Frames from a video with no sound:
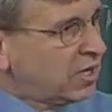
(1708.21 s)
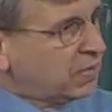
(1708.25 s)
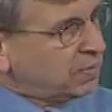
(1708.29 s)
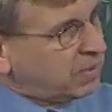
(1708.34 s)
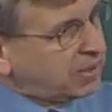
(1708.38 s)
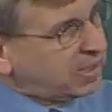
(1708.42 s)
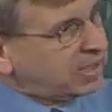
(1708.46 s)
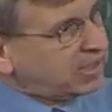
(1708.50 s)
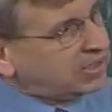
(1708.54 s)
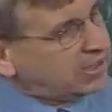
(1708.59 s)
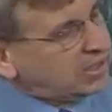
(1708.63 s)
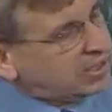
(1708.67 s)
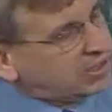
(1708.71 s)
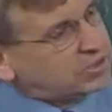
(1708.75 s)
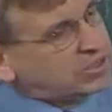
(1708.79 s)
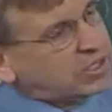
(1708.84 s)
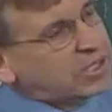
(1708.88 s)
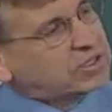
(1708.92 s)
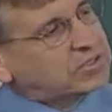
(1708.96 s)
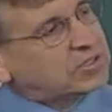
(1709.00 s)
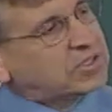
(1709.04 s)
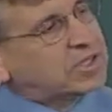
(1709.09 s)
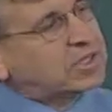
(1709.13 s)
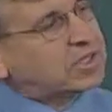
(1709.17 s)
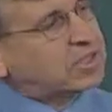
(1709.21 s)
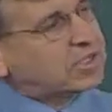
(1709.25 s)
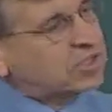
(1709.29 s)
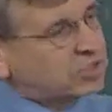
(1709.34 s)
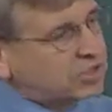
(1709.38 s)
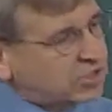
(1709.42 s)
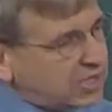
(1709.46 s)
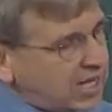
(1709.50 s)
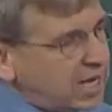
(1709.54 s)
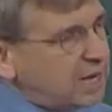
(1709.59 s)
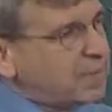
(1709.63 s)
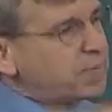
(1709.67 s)
But it says that the
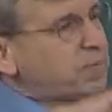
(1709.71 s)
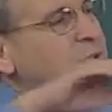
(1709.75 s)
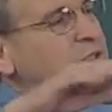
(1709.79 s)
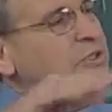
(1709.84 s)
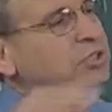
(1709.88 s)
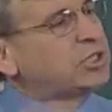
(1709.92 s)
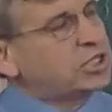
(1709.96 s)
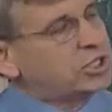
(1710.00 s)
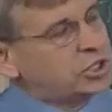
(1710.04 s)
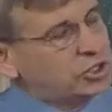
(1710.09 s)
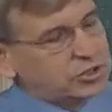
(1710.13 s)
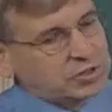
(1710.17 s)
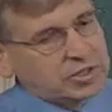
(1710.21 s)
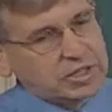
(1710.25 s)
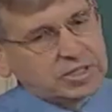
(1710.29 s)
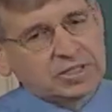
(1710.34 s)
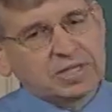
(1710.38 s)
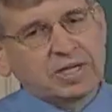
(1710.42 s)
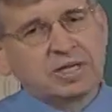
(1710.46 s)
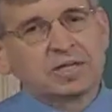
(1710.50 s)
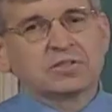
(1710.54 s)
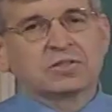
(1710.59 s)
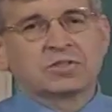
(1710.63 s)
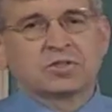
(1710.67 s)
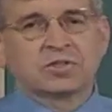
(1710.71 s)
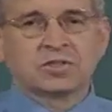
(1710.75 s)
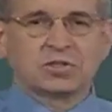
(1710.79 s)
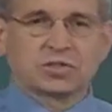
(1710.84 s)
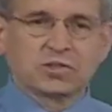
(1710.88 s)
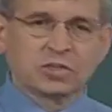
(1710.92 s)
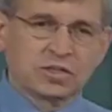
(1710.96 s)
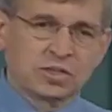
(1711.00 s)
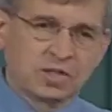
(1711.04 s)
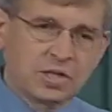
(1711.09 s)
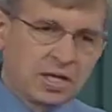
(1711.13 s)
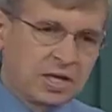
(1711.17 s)
same procedure that tells us
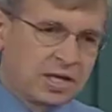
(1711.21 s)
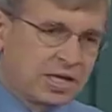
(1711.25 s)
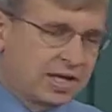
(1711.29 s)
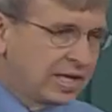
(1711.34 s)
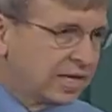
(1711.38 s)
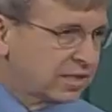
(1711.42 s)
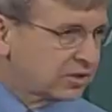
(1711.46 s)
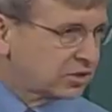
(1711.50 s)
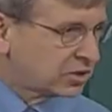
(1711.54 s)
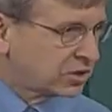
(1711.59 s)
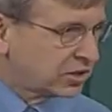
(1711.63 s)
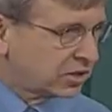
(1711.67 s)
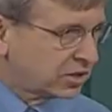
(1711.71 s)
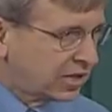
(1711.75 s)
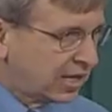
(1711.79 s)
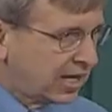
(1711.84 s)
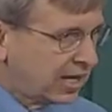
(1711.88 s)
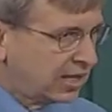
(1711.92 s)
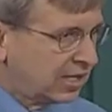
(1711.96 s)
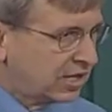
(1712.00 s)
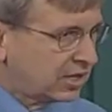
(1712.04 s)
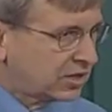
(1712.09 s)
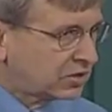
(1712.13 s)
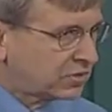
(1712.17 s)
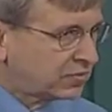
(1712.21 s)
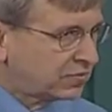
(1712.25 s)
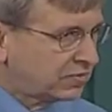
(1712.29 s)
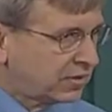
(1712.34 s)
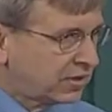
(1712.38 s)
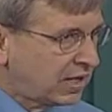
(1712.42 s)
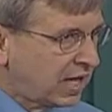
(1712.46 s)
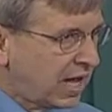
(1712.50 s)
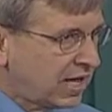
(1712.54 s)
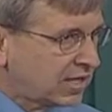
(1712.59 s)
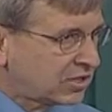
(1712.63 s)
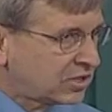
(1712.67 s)
the instantaneous
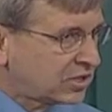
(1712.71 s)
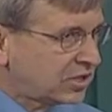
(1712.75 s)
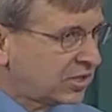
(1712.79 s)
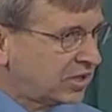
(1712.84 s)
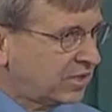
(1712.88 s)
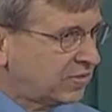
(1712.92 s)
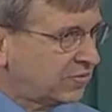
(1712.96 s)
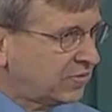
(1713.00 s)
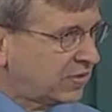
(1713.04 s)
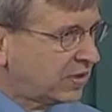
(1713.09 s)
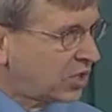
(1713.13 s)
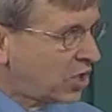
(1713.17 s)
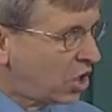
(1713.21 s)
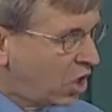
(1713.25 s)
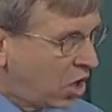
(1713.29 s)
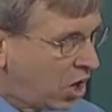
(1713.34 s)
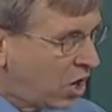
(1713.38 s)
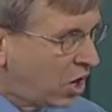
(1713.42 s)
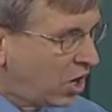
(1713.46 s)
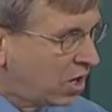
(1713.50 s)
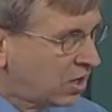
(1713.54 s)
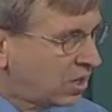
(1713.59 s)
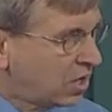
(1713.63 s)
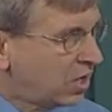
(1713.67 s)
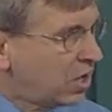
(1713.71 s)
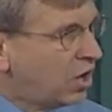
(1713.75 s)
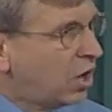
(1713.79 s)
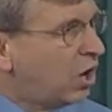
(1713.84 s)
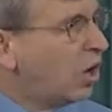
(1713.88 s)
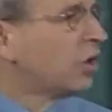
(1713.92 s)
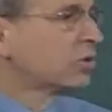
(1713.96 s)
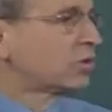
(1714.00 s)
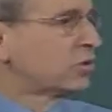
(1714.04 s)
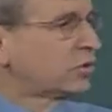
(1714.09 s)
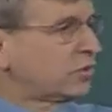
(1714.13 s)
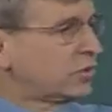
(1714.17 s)
velocity of a car
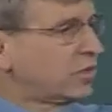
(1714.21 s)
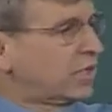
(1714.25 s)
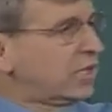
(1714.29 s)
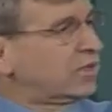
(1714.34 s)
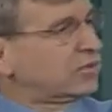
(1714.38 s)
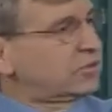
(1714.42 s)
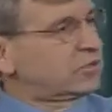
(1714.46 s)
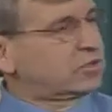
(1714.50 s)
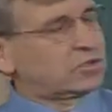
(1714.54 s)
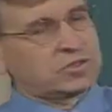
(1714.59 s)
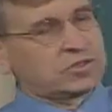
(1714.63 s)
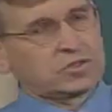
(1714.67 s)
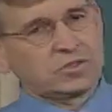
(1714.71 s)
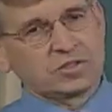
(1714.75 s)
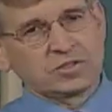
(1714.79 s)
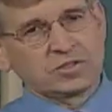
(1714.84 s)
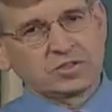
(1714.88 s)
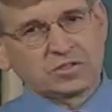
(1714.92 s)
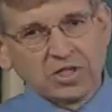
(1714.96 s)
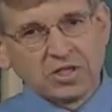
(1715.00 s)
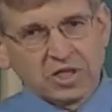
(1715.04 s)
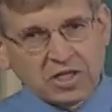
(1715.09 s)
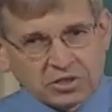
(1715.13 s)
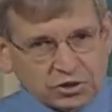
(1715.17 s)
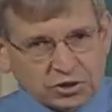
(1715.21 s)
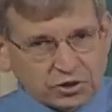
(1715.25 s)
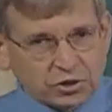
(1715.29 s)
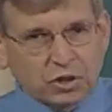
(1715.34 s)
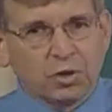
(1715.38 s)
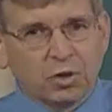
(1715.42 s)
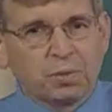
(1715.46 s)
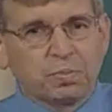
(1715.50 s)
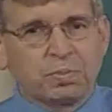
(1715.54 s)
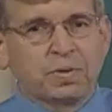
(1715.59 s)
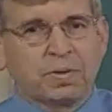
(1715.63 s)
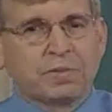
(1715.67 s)
also tells us the
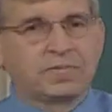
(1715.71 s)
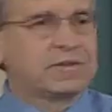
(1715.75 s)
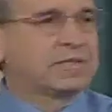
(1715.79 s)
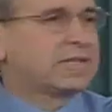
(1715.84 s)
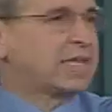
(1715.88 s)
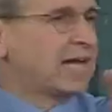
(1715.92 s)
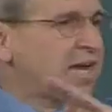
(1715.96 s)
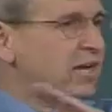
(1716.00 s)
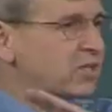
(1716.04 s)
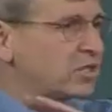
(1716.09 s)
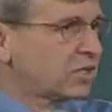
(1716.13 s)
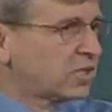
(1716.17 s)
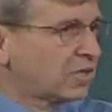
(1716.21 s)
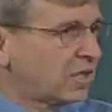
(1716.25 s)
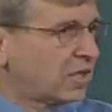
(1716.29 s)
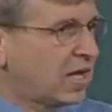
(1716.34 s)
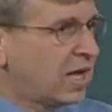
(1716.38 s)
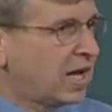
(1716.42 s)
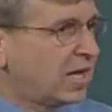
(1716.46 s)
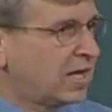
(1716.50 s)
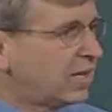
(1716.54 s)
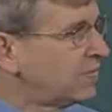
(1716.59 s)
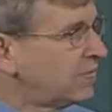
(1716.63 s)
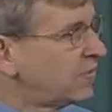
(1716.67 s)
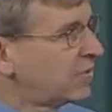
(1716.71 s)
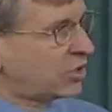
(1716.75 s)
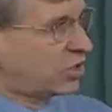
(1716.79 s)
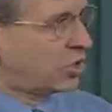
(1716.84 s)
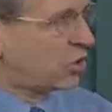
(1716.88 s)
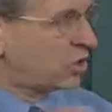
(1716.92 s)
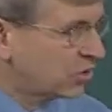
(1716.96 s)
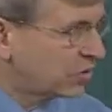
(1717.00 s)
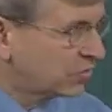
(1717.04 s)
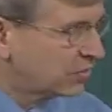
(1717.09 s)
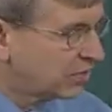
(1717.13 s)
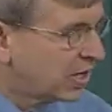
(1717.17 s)
slope of a tangent line of a
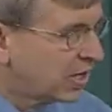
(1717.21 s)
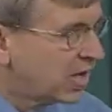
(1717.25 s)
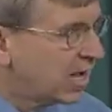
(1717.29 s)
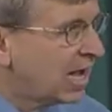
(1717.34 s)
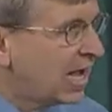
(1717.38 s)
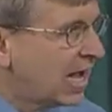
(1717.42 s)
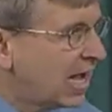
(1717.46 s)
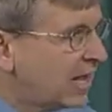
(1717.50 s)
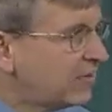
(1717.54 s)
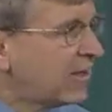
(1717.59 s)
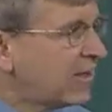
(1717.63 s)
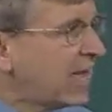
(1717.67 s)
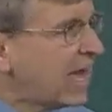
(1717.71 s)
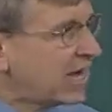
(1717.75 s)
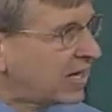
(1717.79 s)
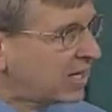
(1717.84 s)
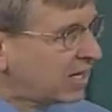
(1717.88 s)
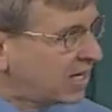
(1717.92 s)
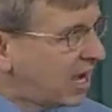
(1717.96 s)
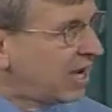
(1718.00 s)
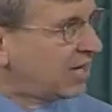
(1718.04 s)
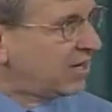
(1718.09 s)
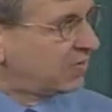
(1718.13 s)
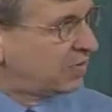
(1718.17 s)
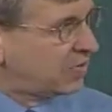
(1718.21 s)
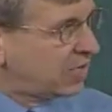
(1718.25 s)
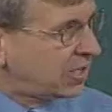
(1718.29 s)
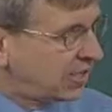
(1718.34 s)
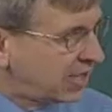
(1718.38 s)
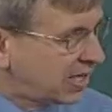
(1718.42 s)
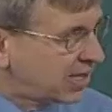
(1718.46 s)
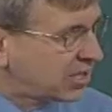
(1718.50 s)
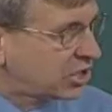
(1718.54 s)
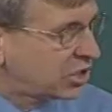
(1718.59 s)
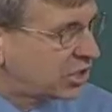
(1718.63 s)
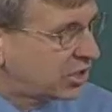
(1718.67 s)
curve. And that kind of
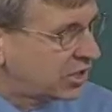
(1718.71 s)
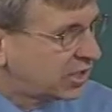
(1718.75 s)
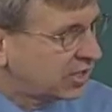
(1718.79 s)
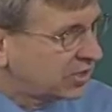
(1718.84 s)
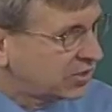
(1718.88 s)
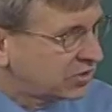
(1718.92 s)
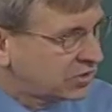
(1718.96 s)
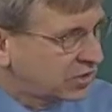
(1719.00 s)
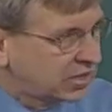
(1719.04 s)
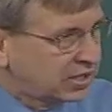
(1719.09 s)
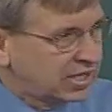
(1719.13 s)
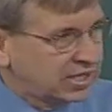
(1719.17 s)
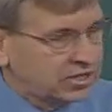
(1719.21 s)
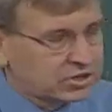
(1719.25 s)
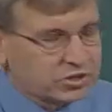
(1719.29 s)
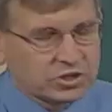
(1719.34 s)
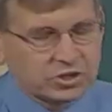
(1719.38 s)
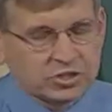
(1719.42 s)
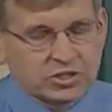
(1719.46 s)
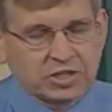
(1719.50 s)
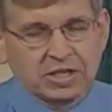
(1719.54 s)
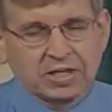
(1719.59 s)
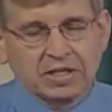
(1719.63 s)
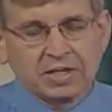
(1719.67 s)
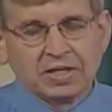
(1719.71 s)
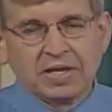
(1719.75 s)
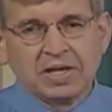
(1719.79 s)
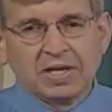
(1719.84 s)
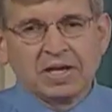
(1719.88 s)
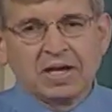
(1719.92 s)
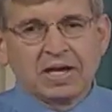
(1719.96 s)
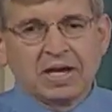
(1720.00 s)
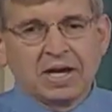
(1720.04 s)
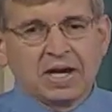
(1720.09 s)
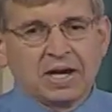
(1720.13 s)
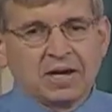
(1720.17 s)
connection is an interesting
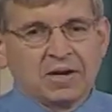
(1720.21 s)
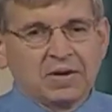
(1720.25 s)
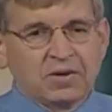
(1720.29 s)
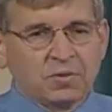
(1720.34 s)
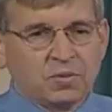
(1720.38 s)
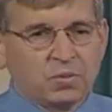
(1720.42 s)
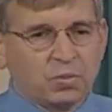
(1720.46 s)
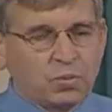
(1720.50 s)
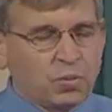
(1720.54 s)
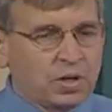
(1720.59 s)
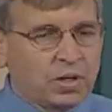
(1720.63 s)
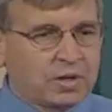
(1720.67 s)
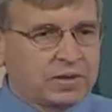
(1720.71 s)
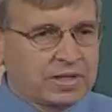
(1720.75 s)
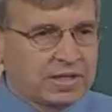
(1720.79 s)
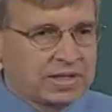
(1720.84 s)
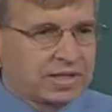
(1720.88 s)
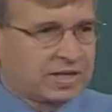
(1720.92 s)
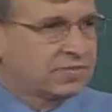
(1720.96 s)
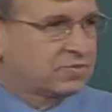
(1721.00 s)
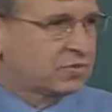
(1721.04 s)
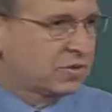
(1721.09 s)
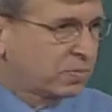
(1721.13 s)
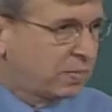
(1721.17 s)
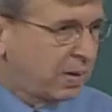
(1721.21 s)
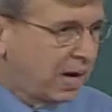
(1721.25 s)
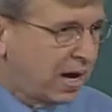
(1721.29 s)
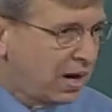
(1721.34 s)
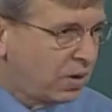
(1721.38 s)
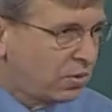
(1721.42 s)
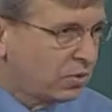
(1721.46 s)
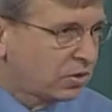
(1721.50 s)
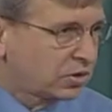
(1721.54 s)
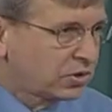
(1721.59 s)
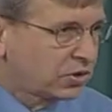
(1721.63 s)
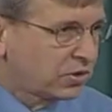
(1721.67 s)
one that gives the
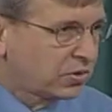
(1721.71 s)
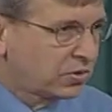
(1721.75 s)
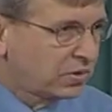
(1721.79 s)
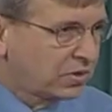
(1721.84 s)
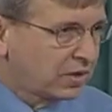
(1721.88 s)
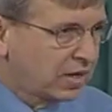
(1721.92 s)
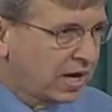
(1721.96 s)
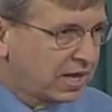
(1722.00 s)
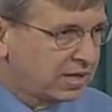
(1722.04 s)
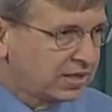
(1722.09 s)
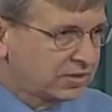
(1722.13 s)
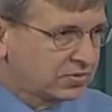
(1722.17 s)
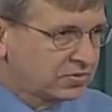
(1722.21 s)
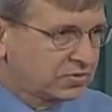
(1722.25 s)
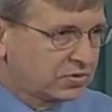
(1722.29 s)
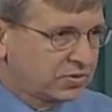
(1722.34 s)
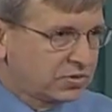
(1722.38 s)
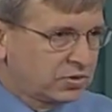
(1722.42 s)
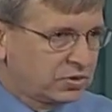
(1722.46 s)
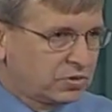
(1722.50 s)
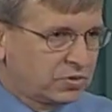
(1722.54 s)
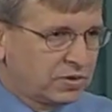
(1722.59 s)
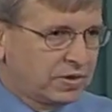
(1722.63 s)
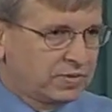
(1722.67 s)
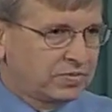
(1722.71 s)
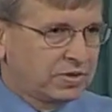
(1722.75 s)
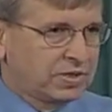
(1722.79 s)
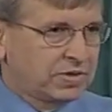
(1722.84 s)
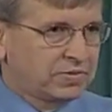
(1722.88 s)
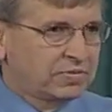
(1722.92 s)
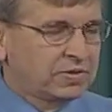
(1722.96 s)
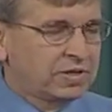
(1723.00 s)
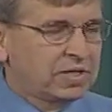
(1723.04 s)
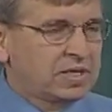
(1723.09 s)
power to the ideas of the derivative.